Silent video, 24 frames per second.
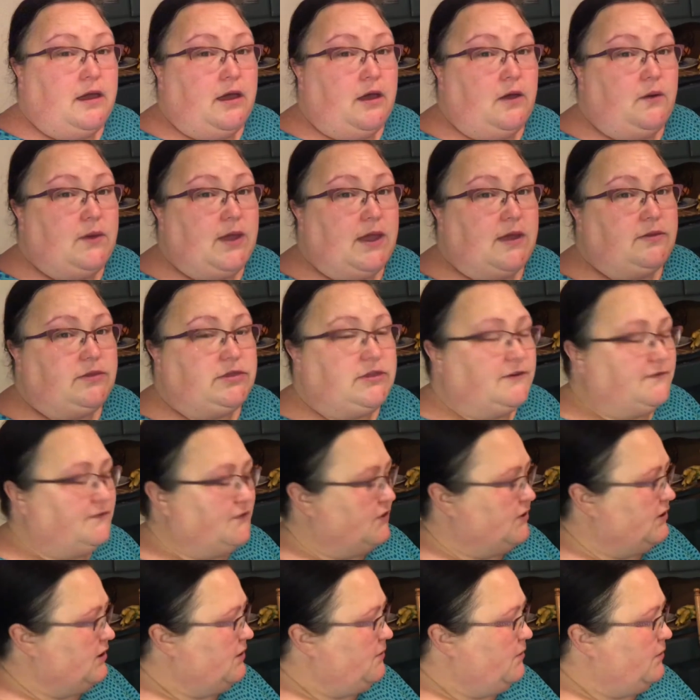Okay, the
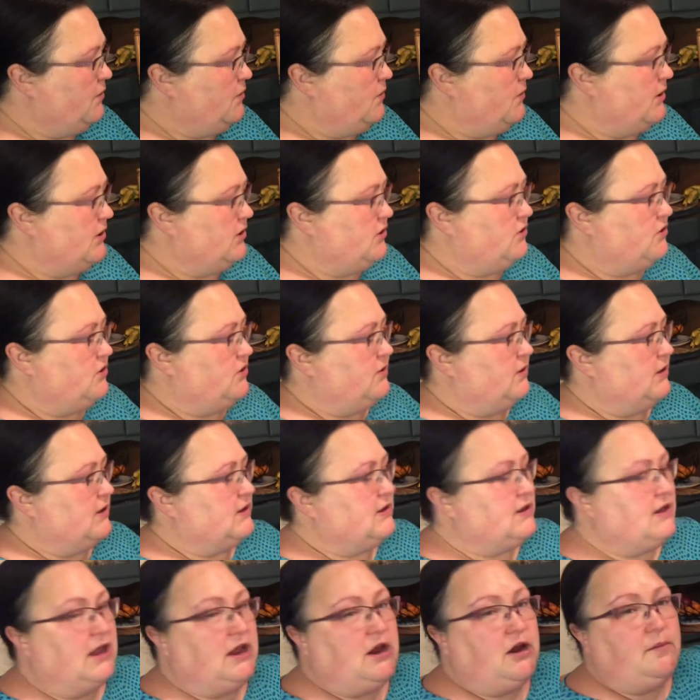first thing we're going to do is
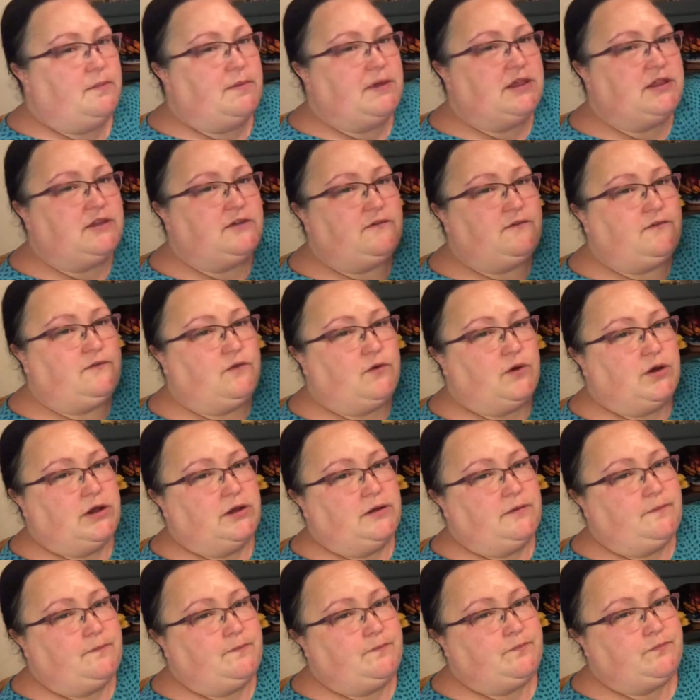take our piece of foil
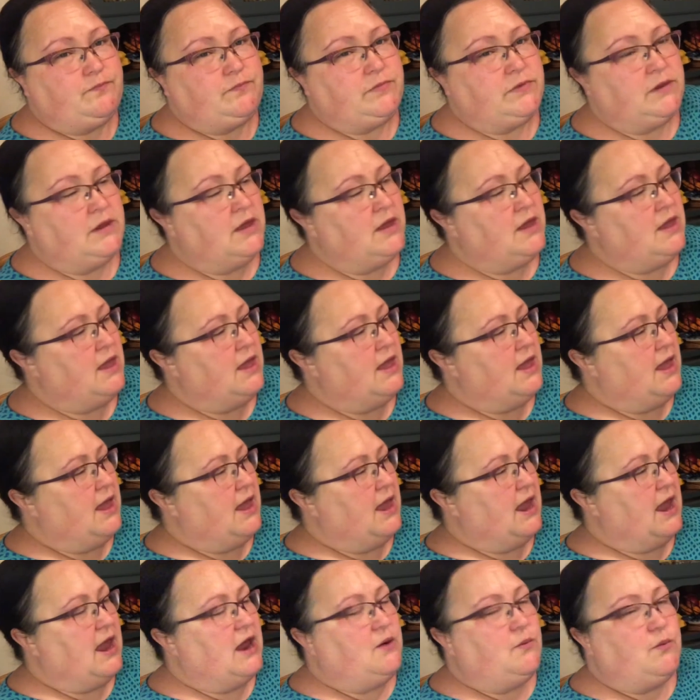
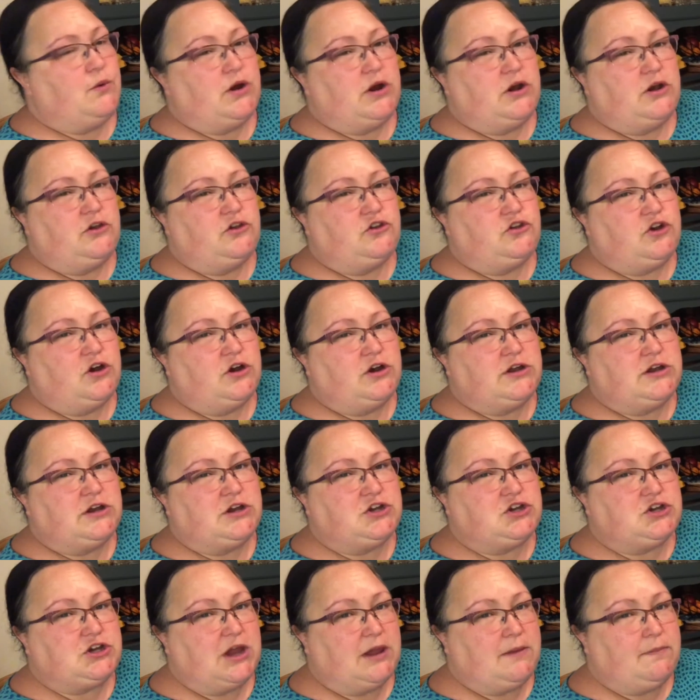and we're going to start to
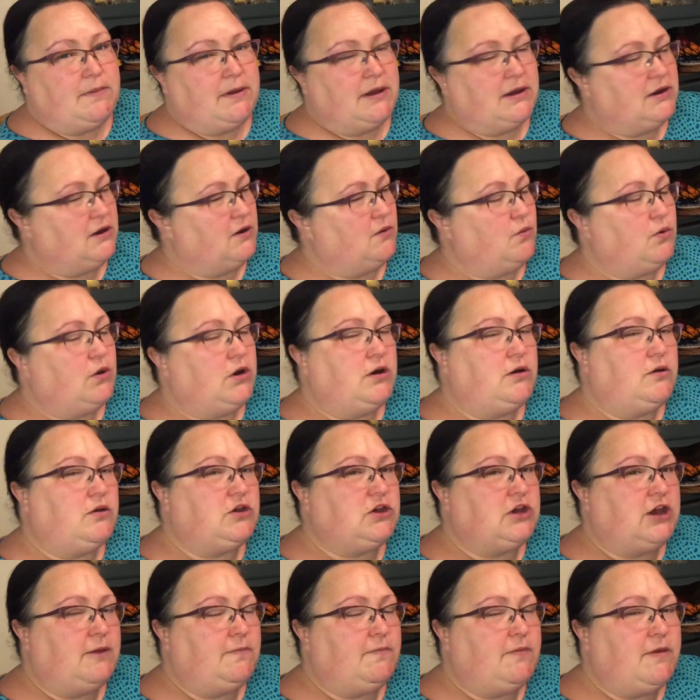shape it. And we're going to
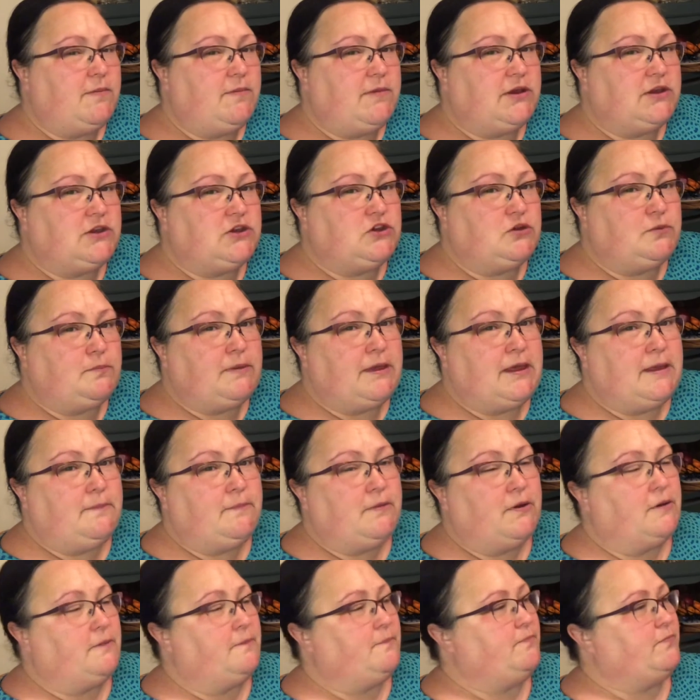shape them into
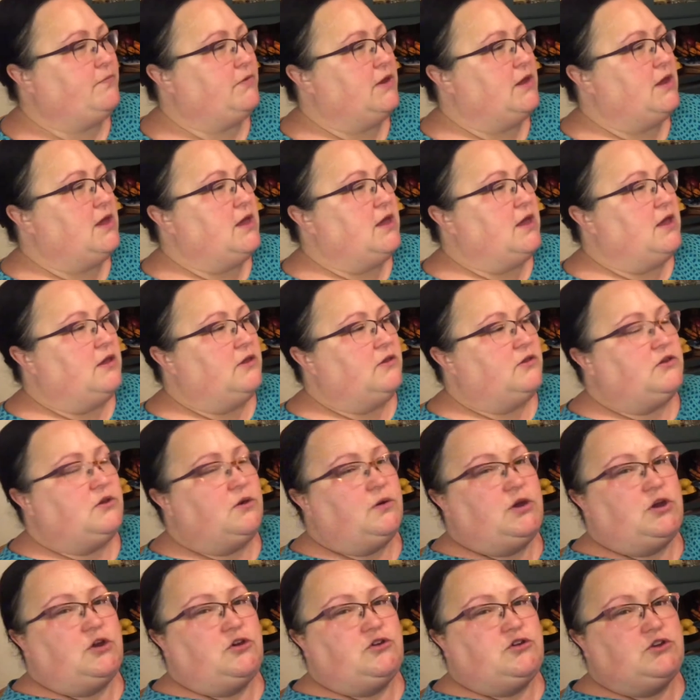people. So
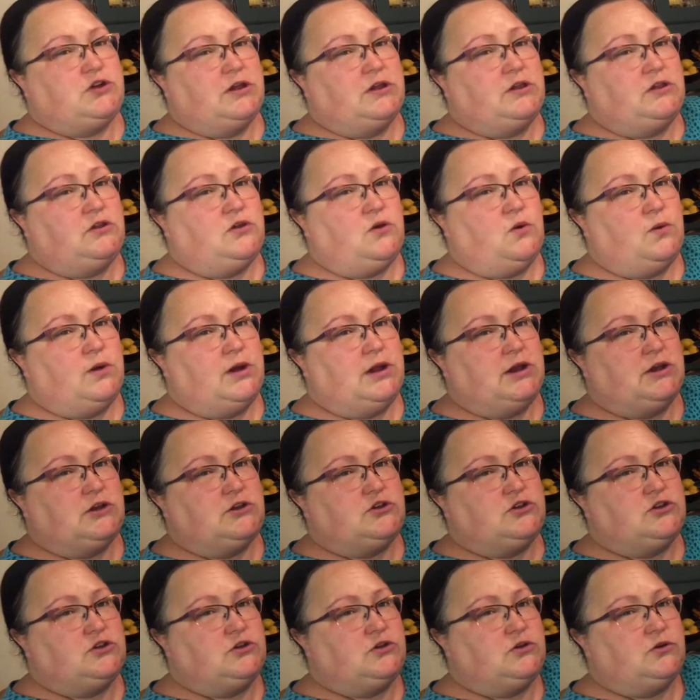you're just going
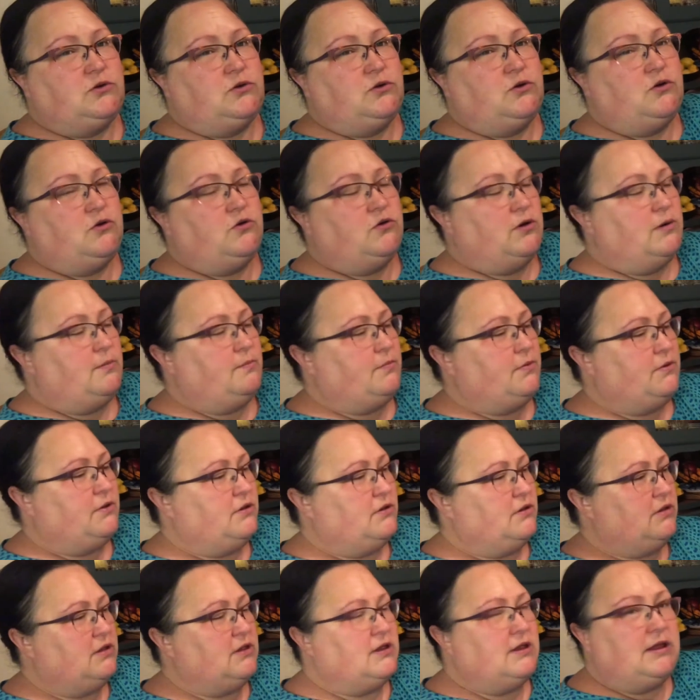to crumple
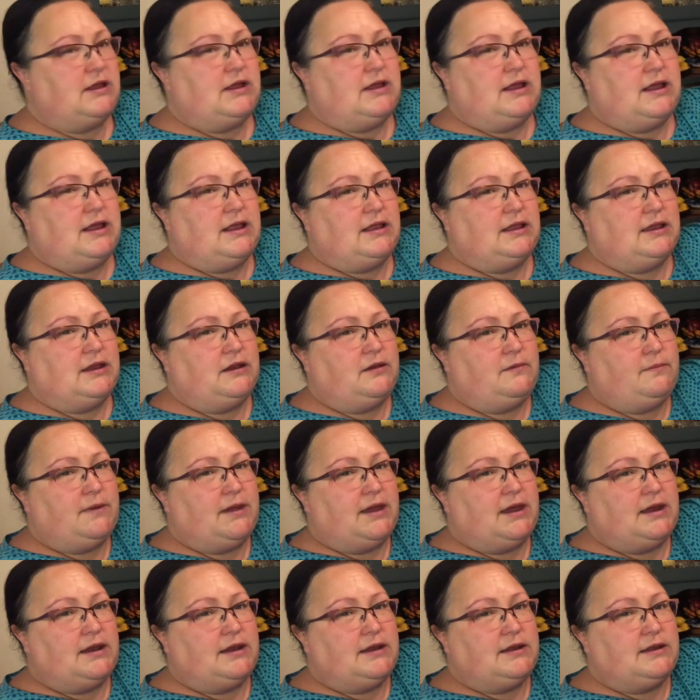a little
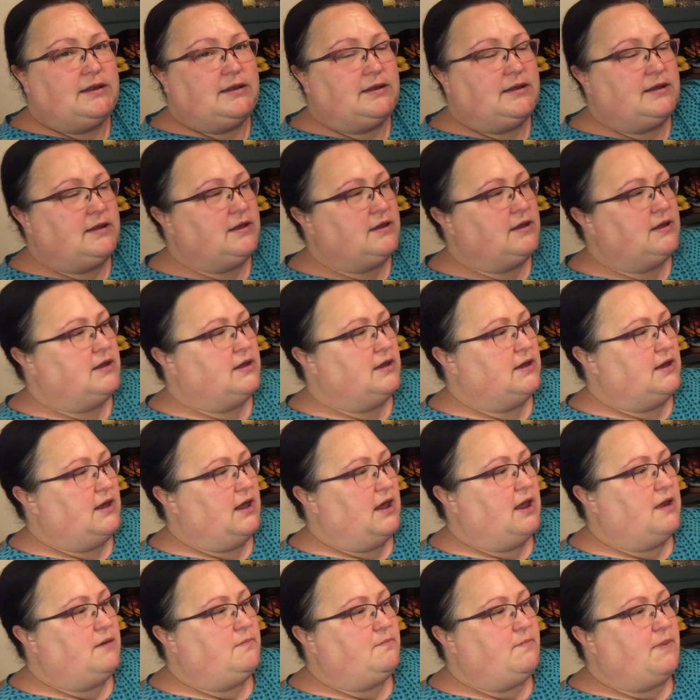bit
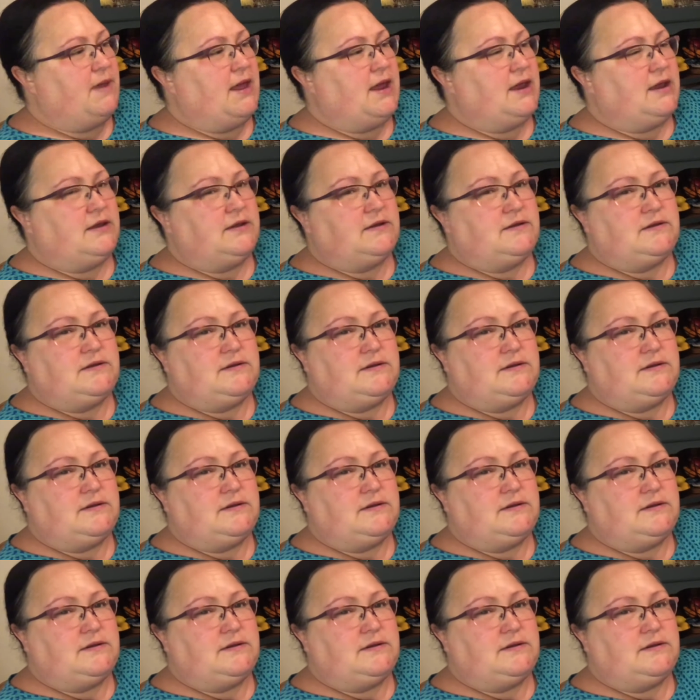and bend.